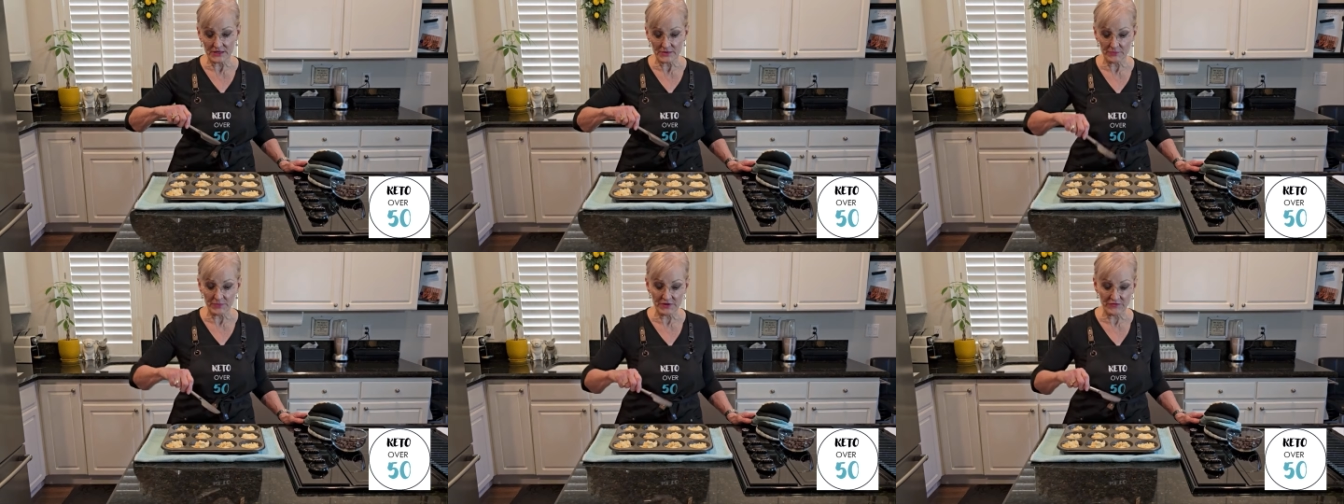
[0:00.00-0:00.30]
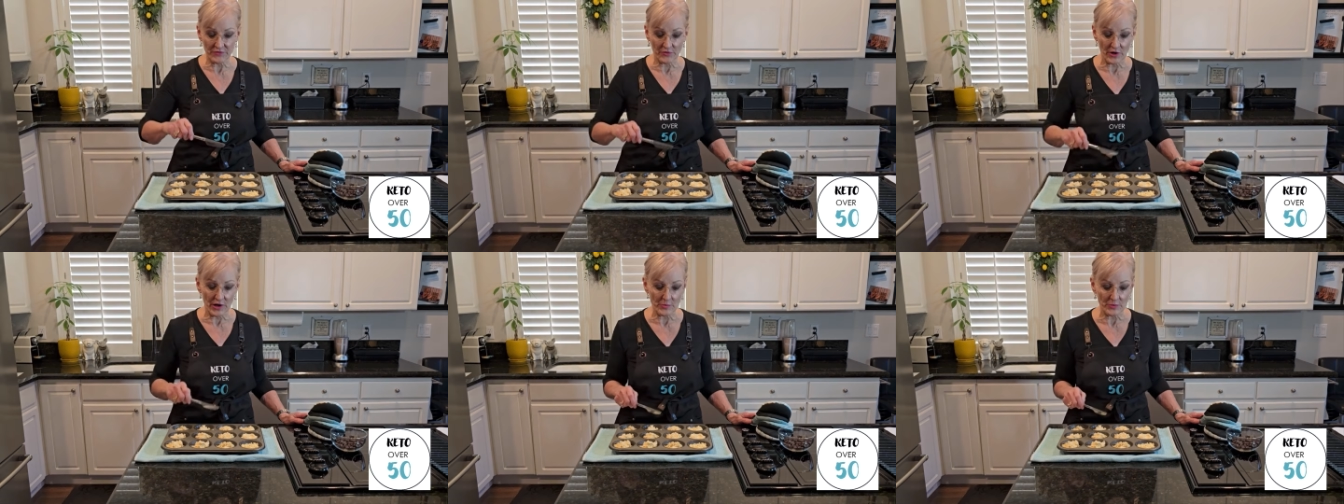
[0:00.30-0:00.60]

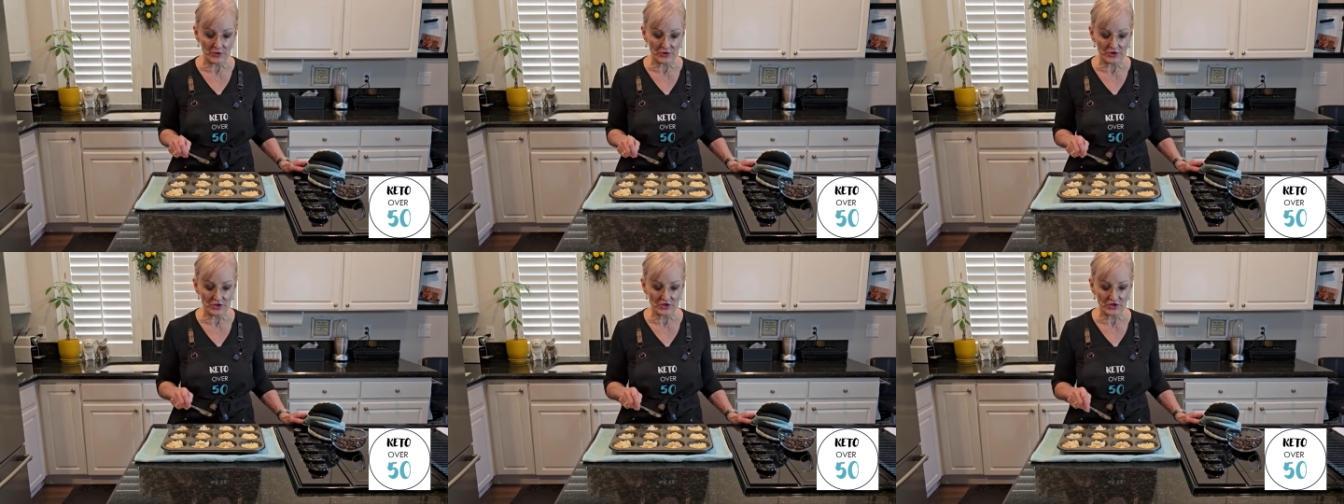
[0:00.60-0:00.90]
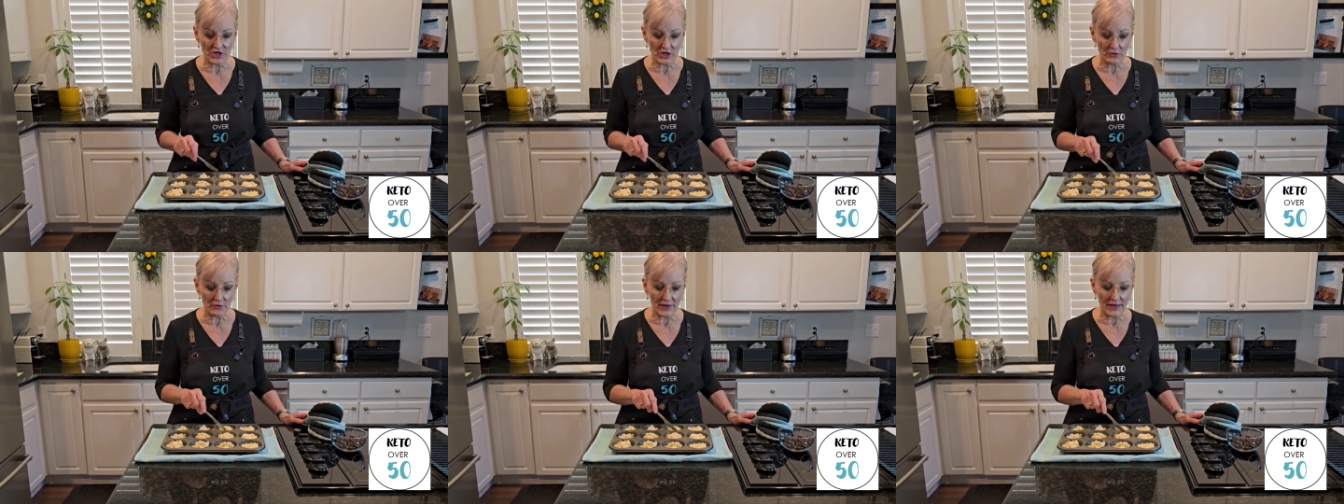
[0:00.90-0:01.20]
before I put the
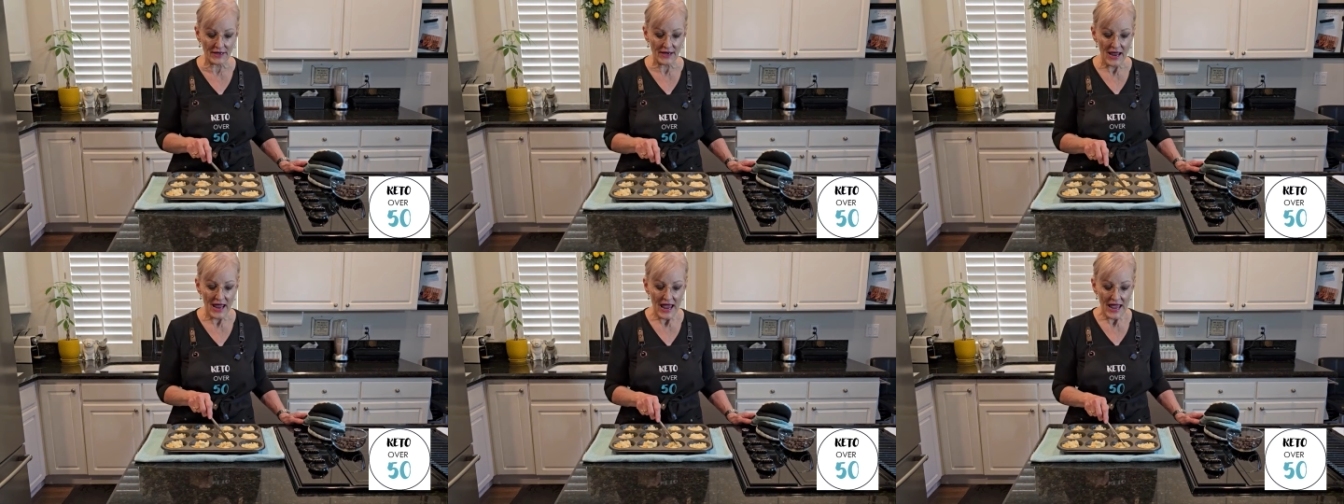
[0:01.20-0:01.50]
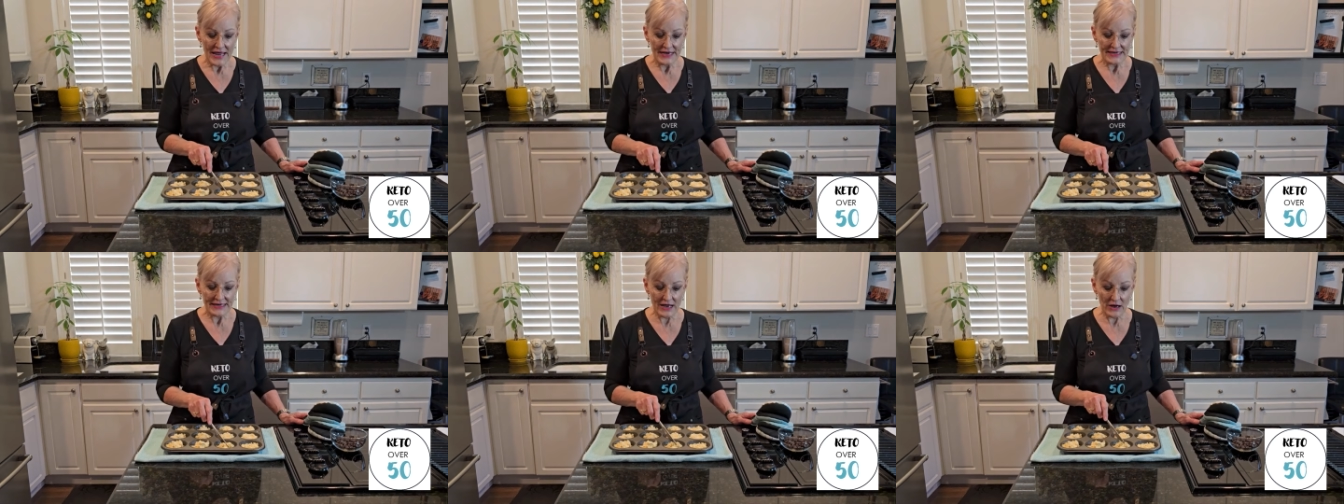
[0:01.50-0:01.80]
dough in.
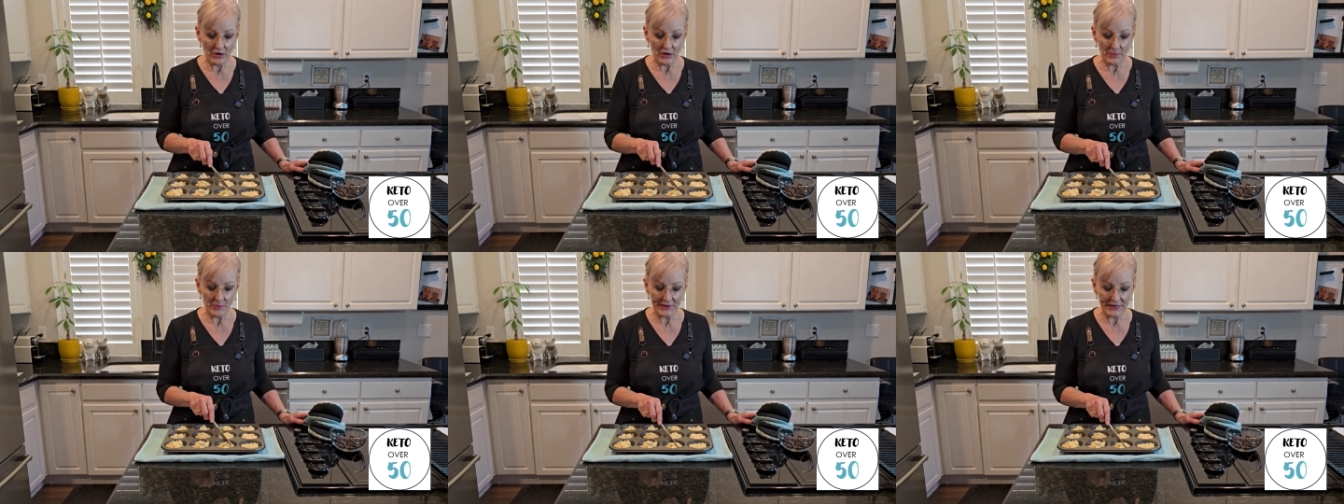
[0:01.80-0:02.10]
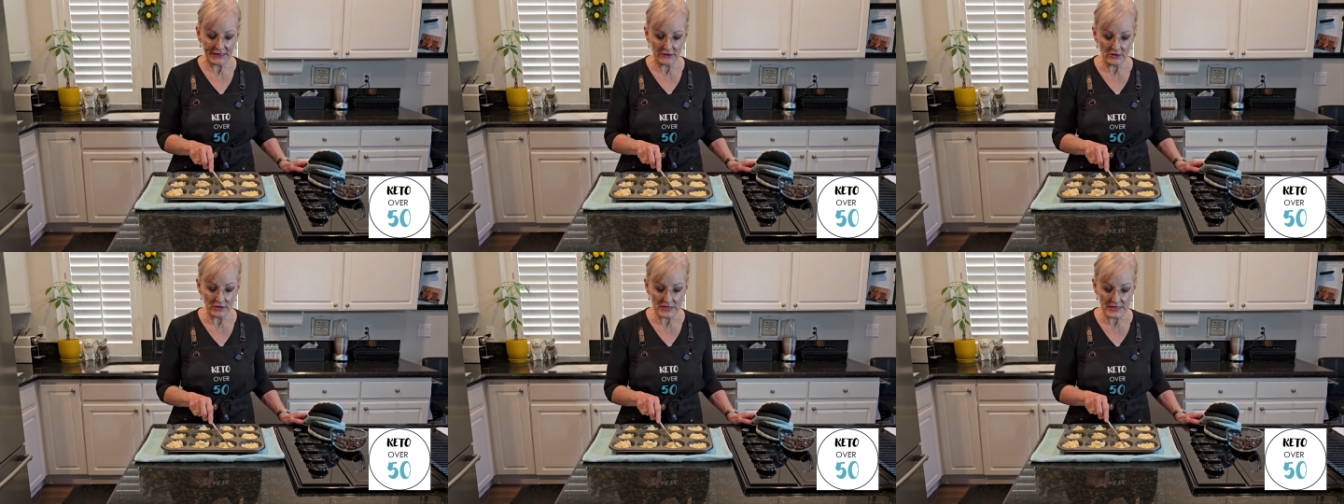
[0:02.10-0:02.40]
Now,
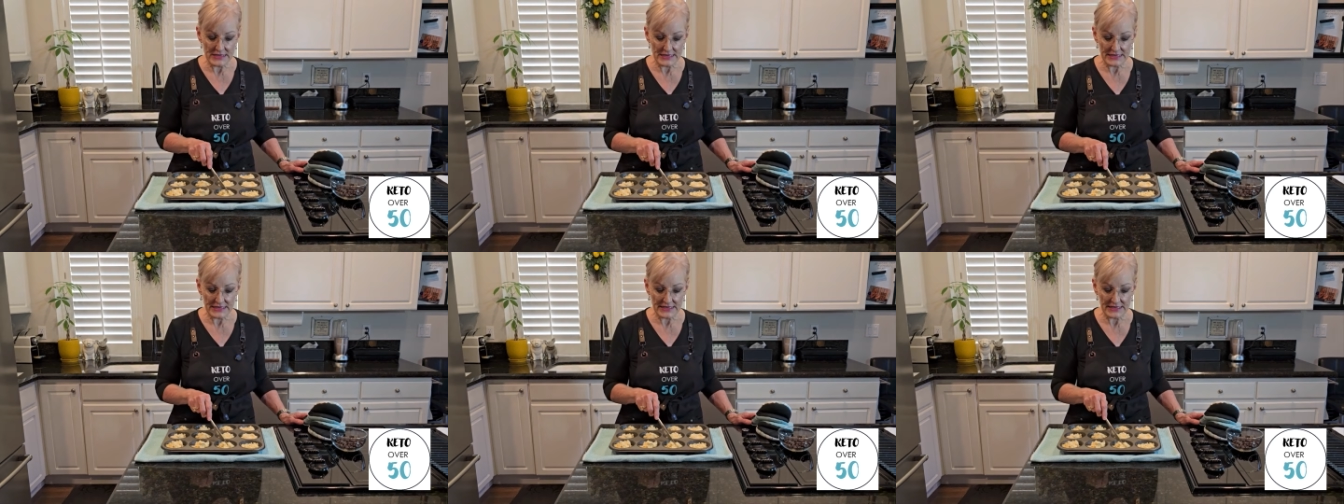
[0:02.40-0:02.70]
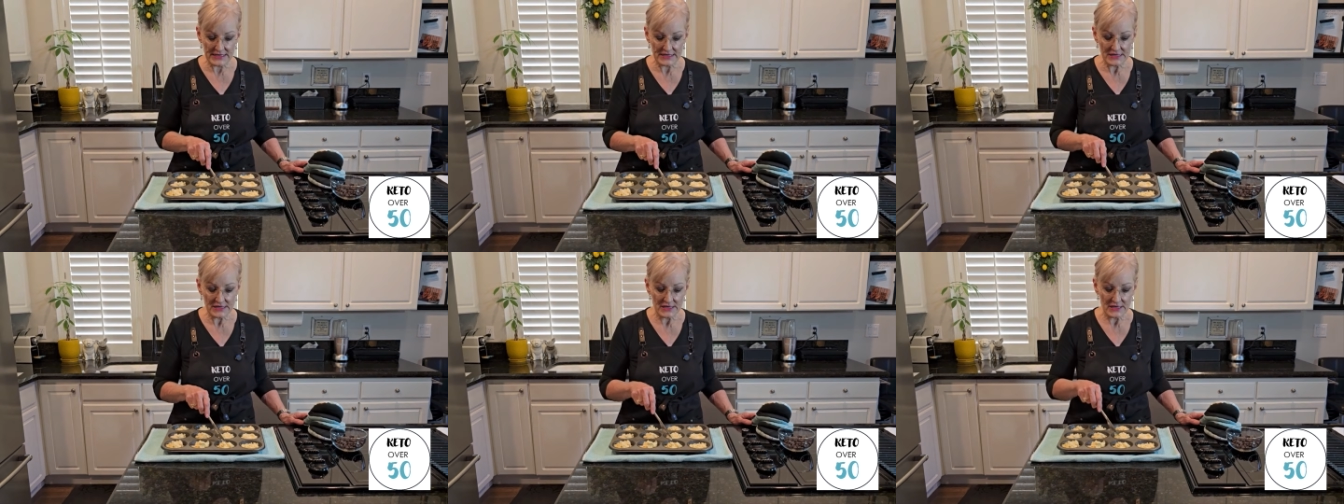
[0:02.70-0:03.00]

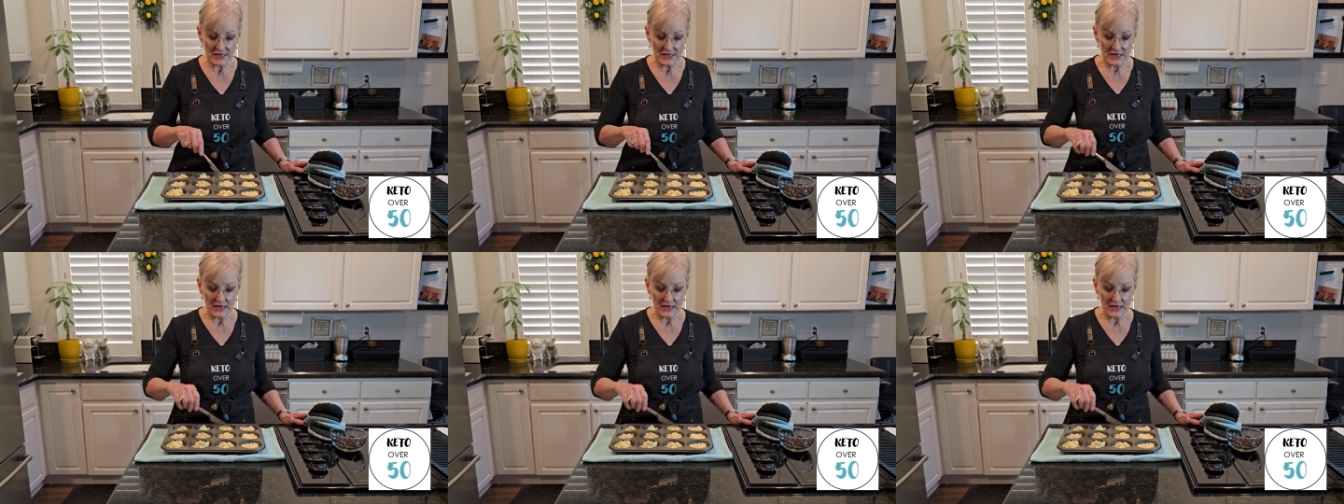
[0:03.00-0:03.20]
apparently,